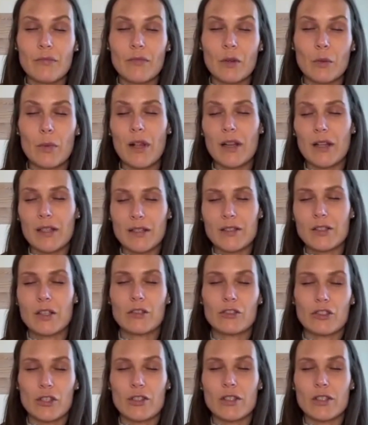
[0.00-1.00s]
Well, it's
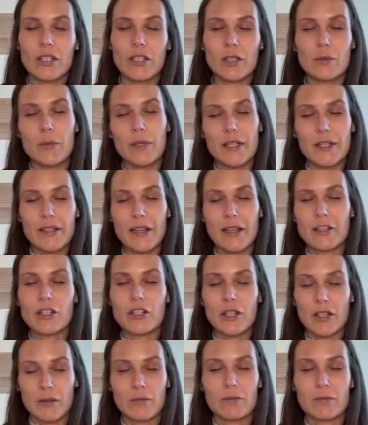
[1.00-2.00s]
not just a little bit, it's
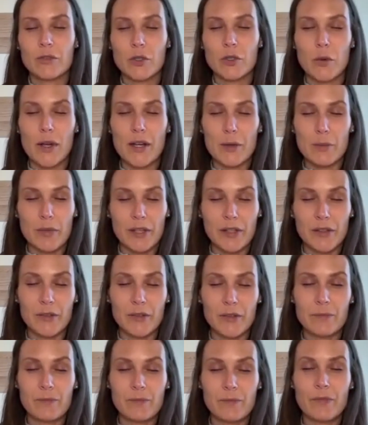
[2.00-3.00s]
actually quite a bit.
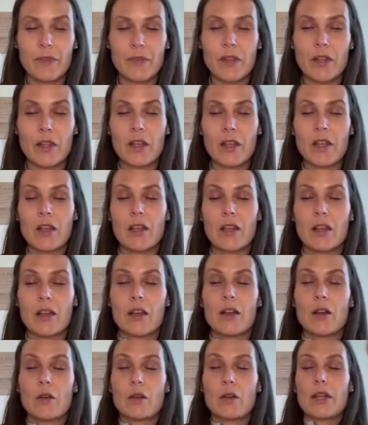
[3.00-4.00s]

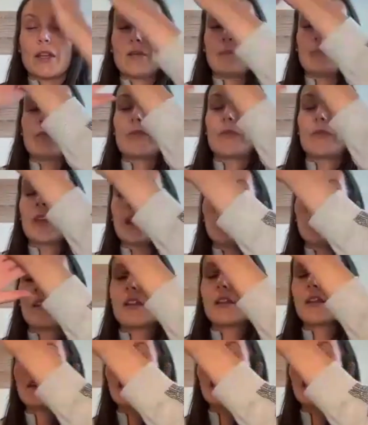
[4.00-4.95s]
Okay, then